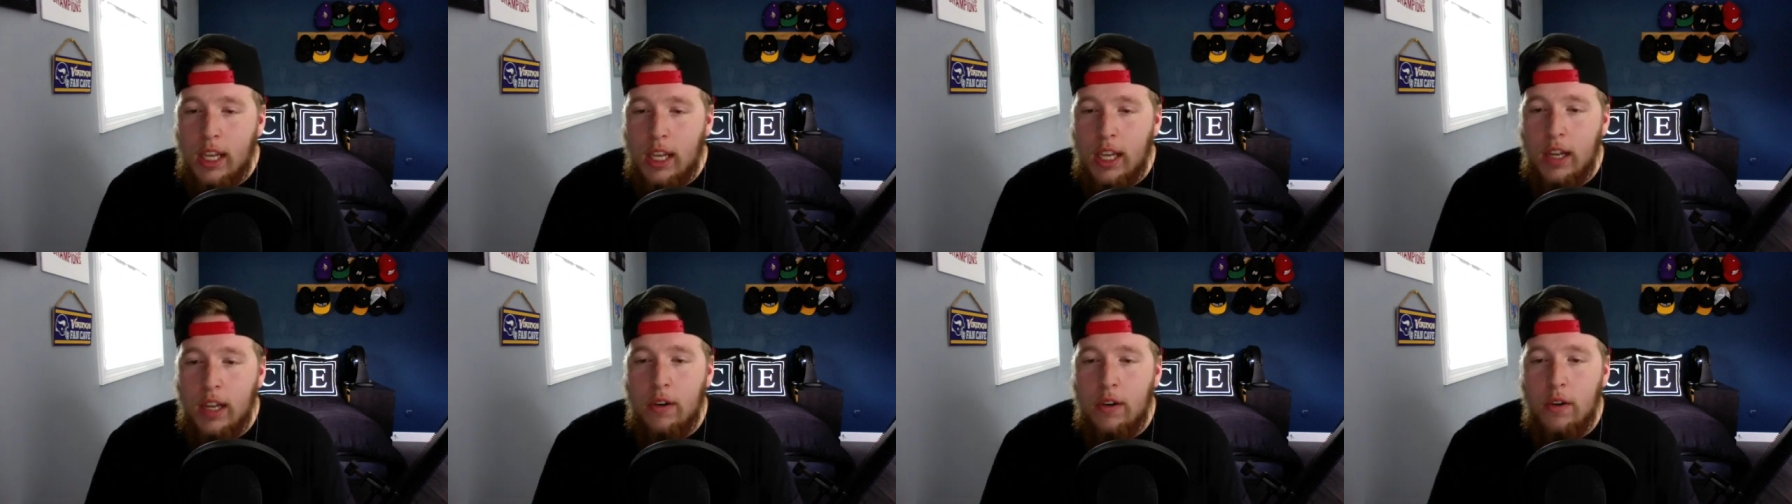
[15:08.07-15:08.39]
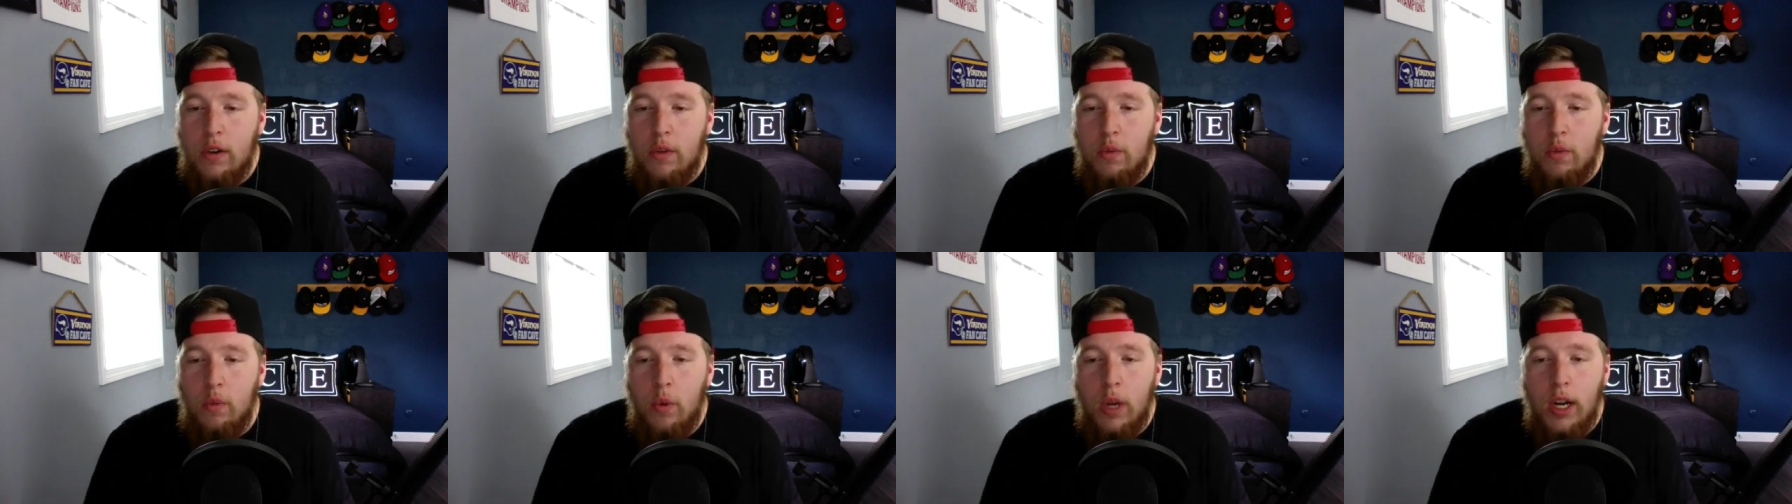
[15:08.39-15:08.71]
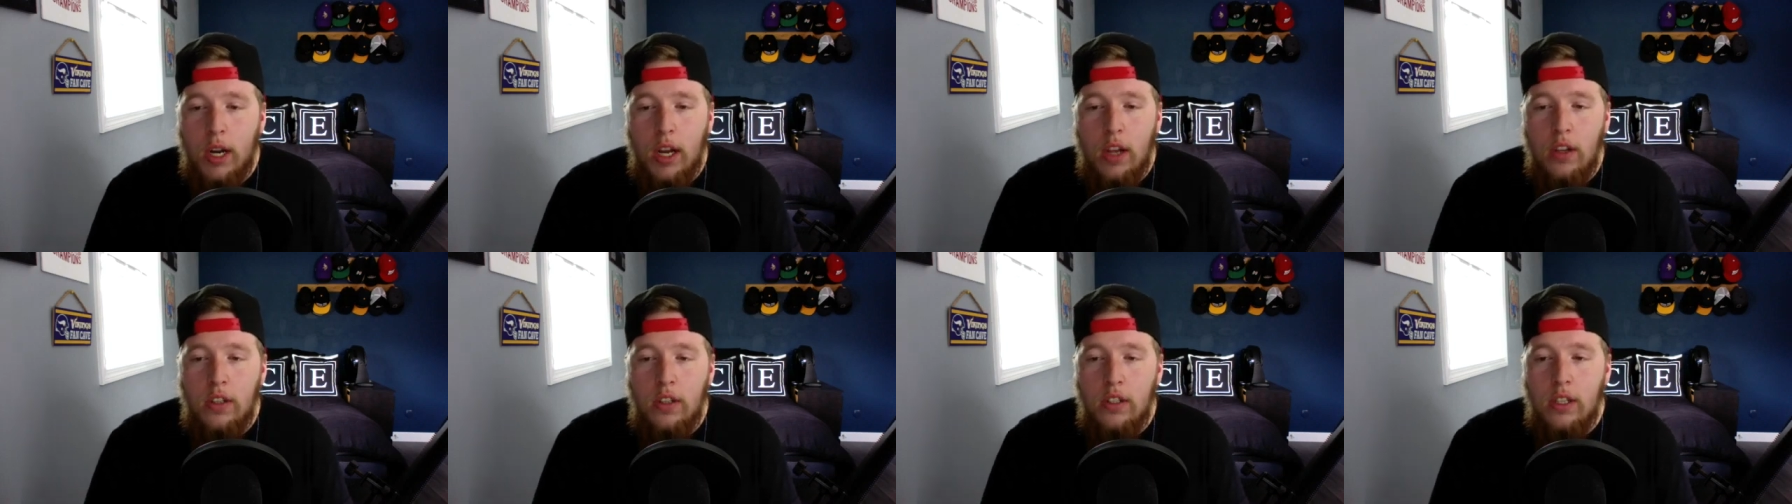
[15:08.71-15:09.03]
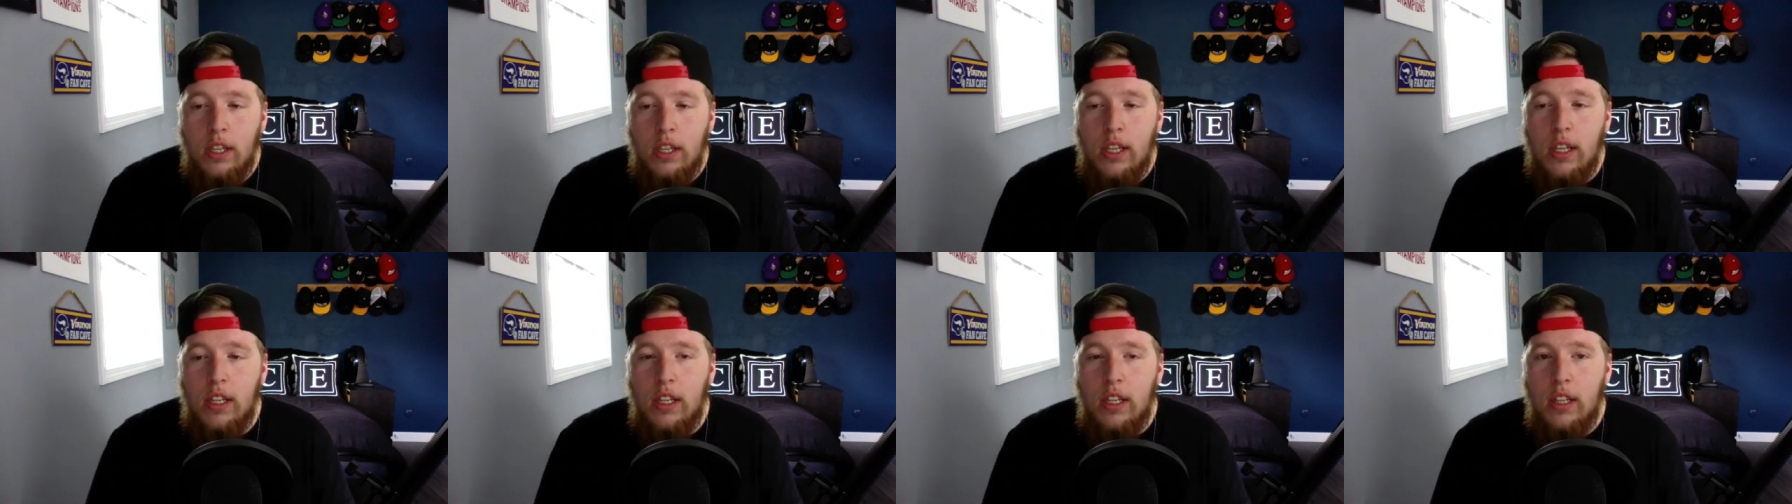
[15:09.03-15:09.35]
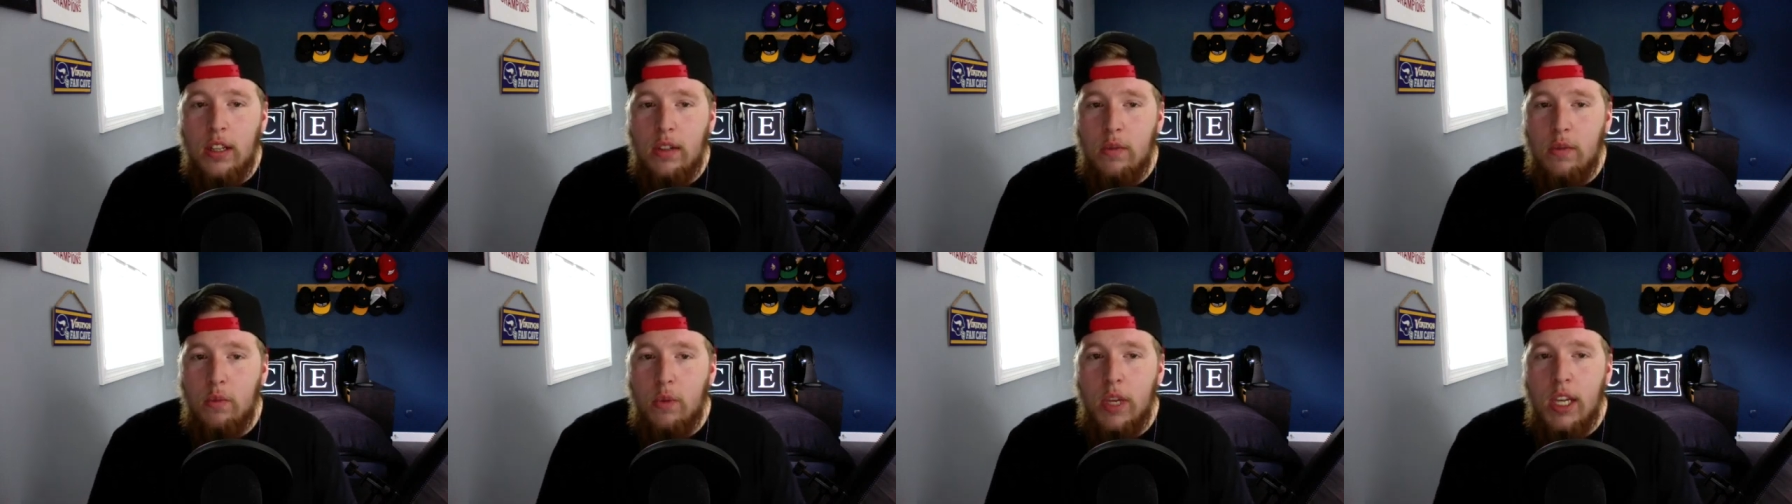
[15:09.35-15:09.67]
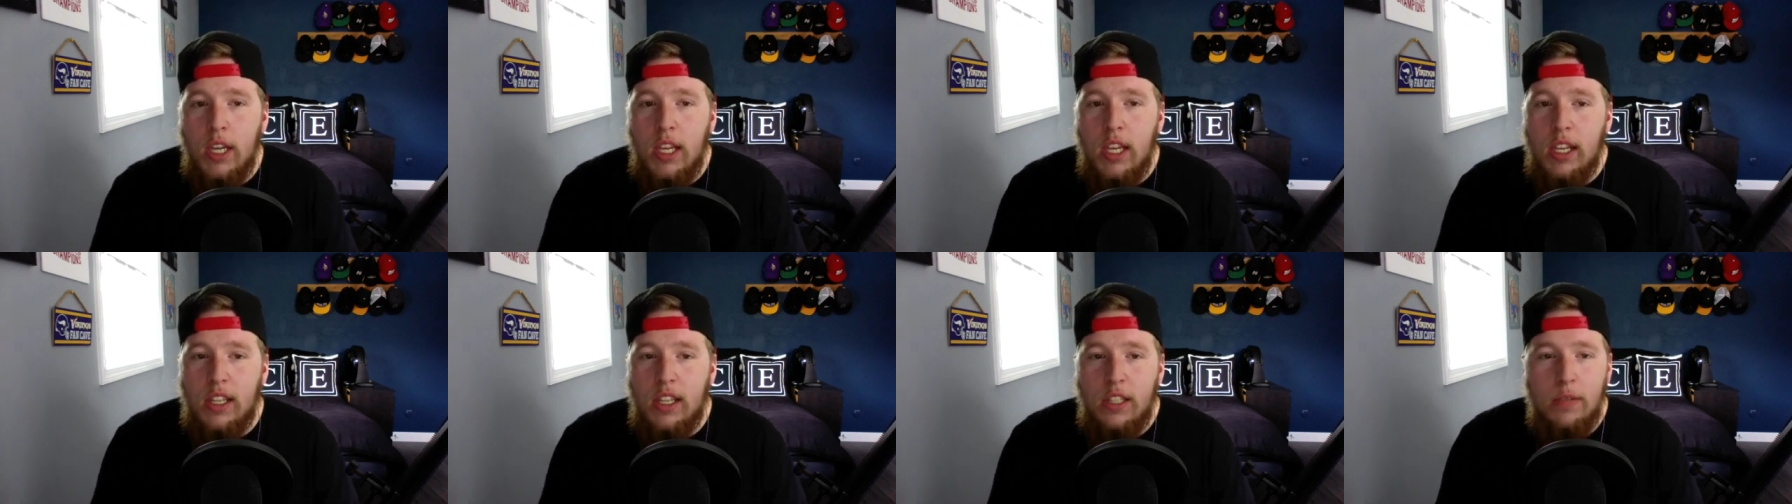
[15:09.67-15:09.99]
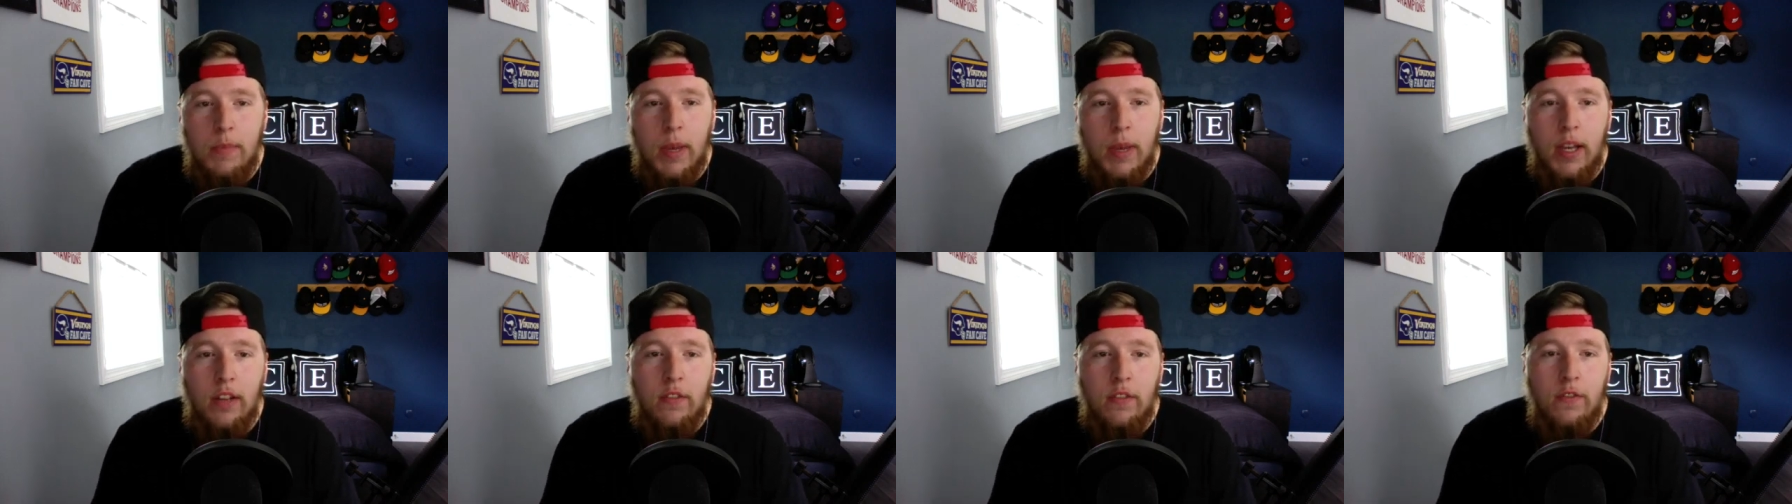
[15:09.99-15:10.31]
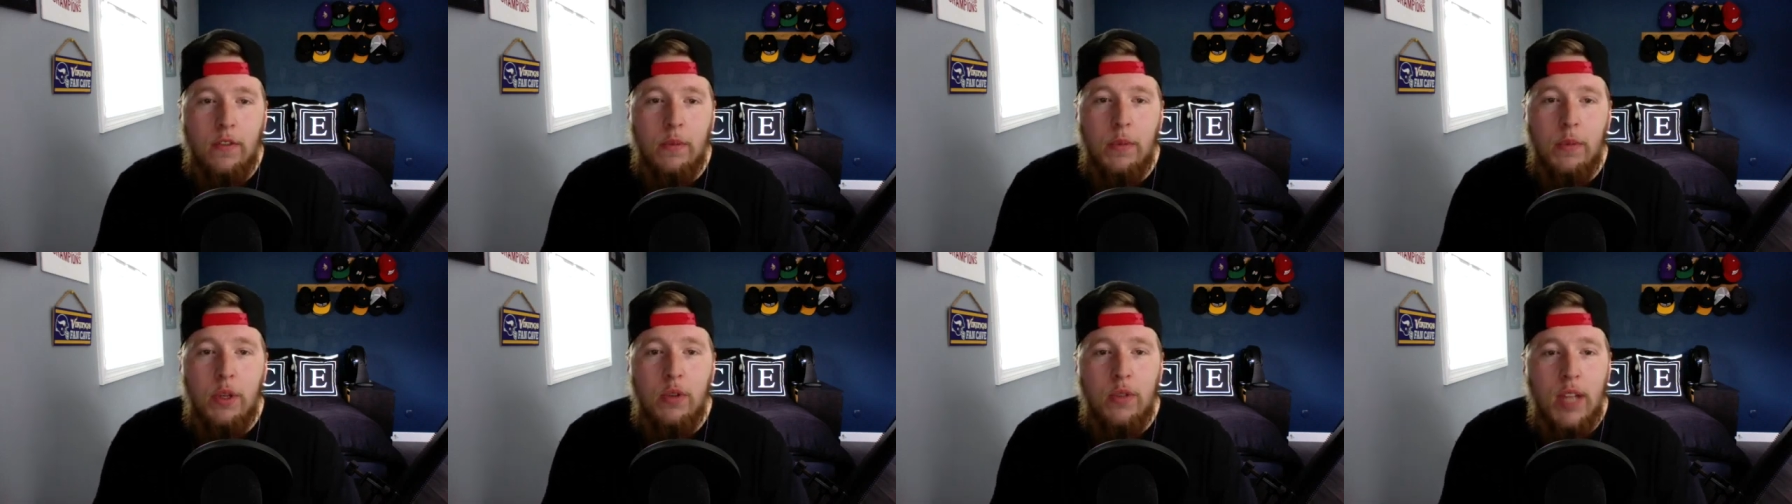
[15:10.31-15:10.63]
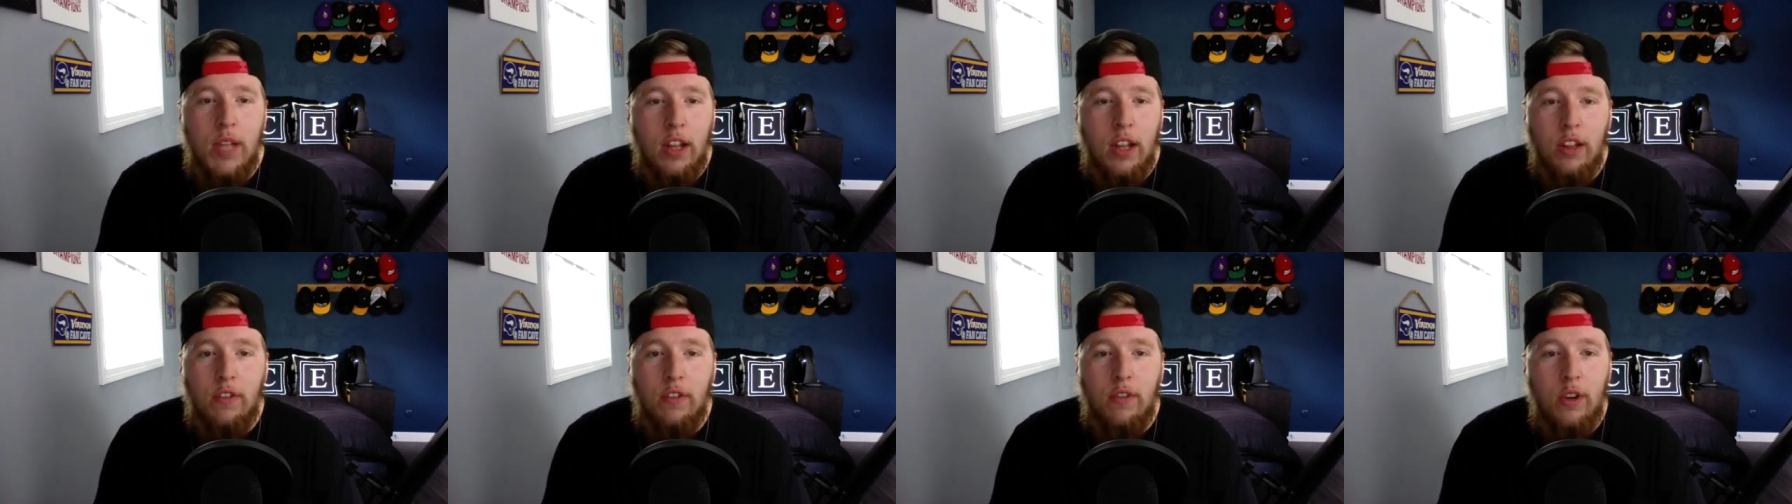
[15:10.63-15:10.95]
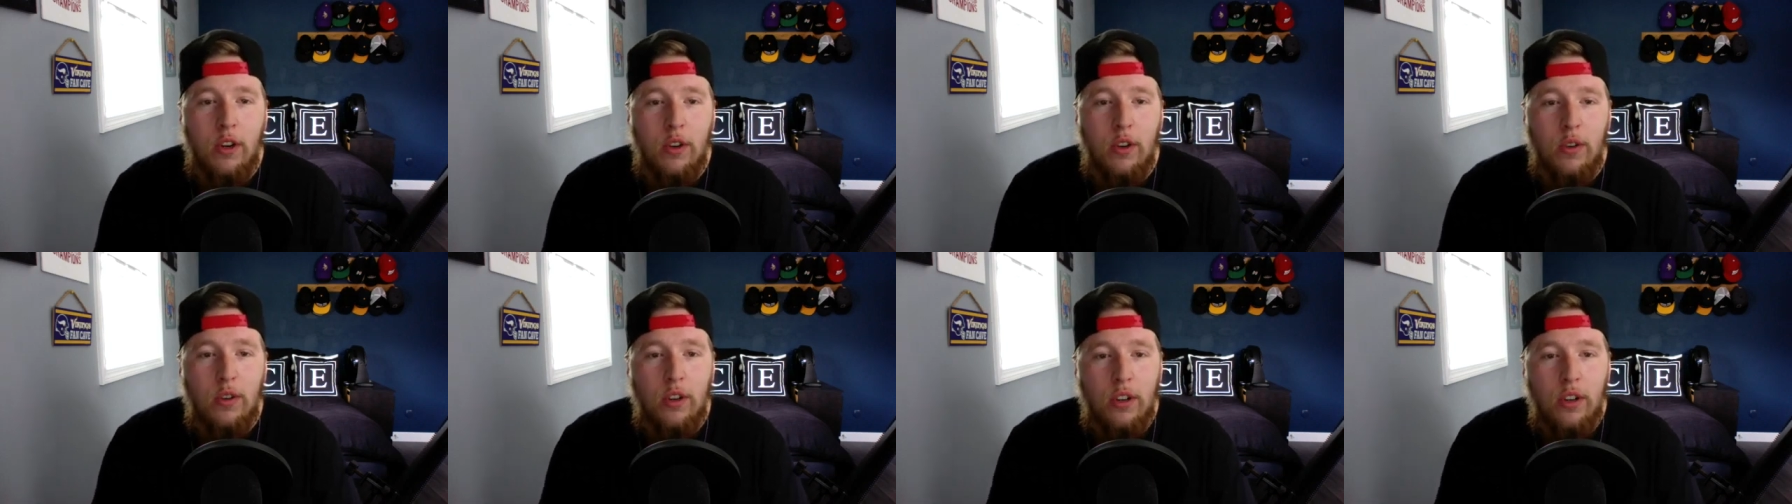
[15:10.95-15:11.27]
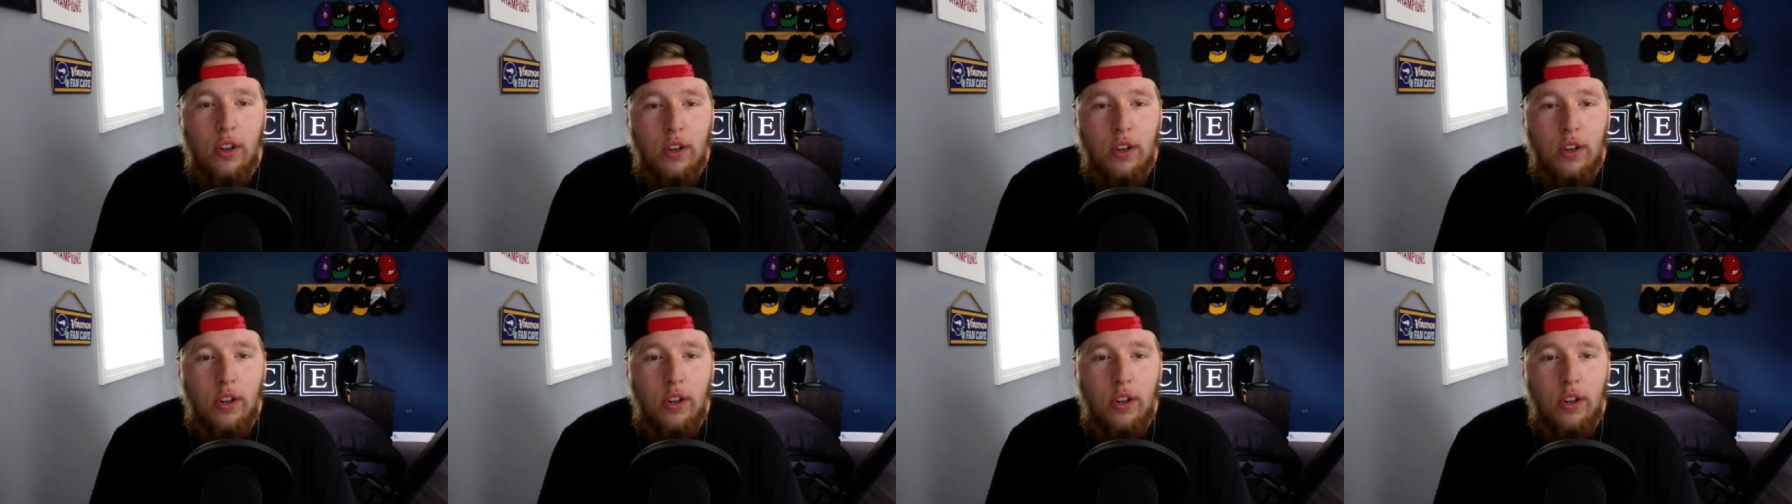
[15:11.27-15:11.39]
and what else can we expect from you down the road?